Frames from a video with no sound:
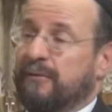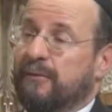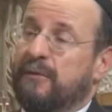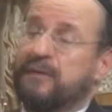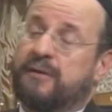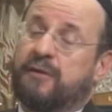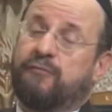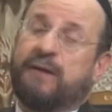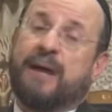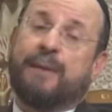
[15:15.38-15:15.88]

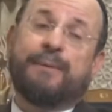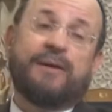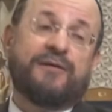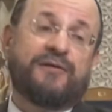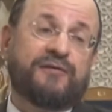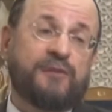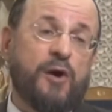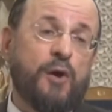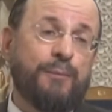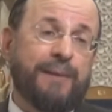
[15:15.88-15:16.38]
look, Rabbi
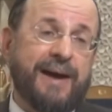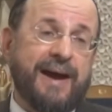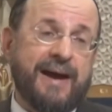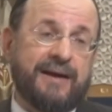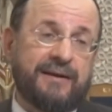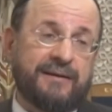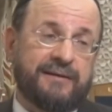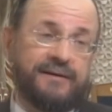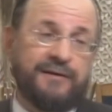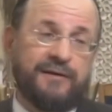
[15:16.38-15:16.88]

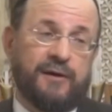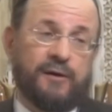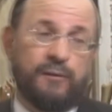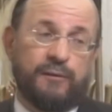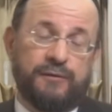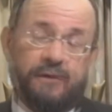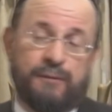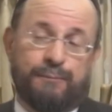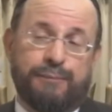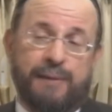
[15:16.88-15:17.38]
Scoback, you
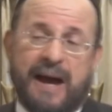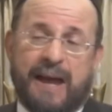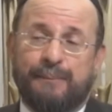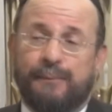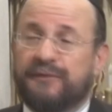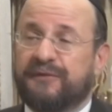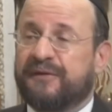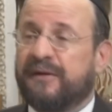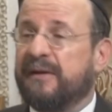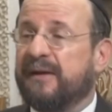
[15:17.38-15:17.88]
know, your
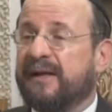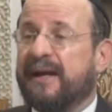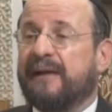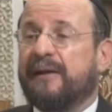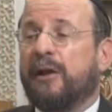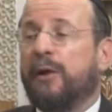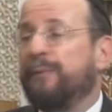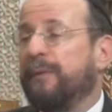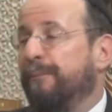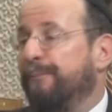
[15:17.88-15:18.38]
Bible's going to get
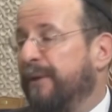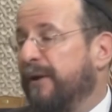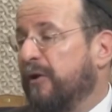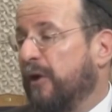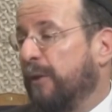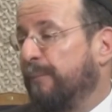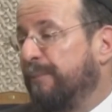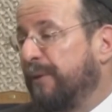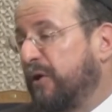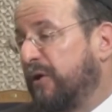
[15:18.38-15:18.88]
a little bit
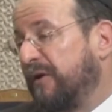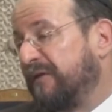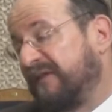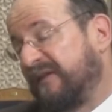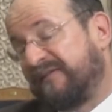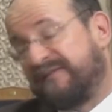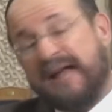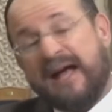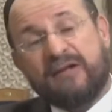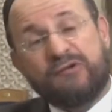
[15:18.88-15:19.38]
bigger because
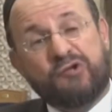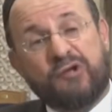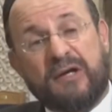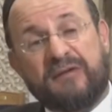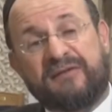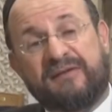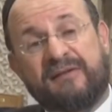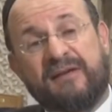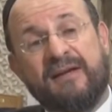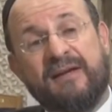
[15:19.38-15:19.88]
it's not
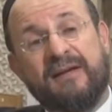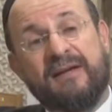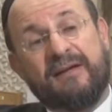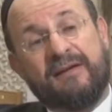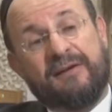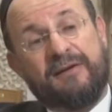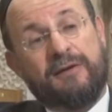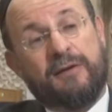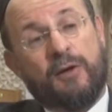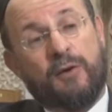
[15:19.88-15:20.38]
just,
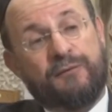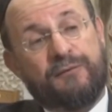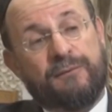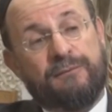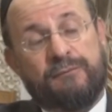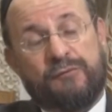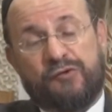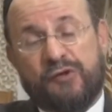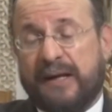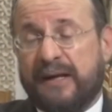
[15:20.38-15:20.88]
you know,
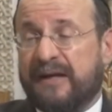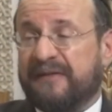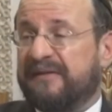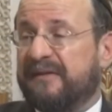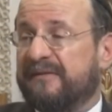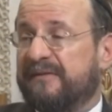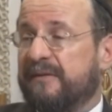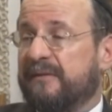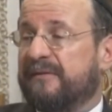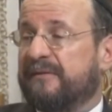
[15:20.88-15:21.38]
from
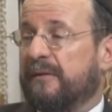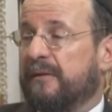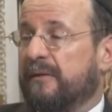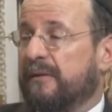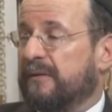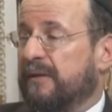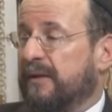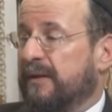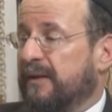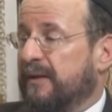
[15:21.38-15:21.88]
Genesis
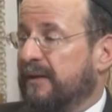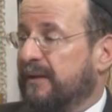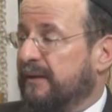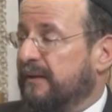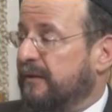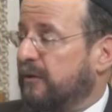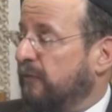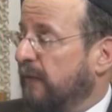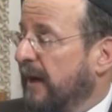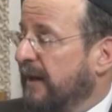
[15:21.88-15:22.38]

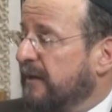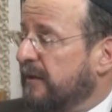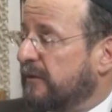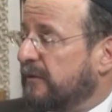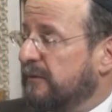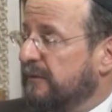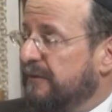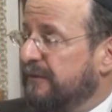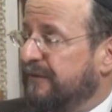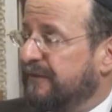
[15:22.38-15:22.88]
until
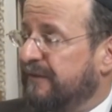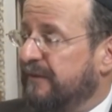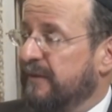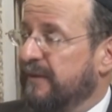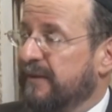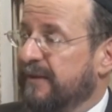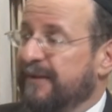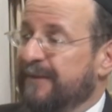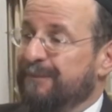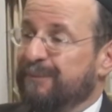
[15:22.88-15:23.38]
Chronicles.
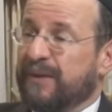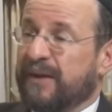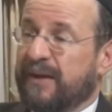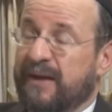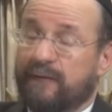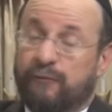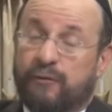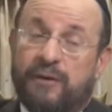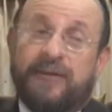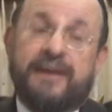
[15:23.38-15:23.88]

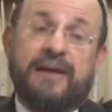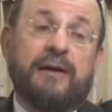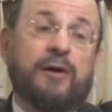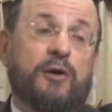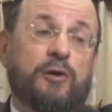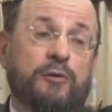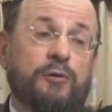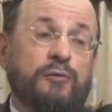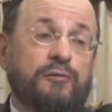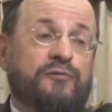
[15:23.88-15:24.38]
It really
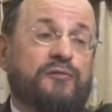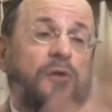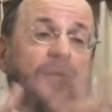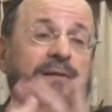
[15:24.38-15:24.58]
includes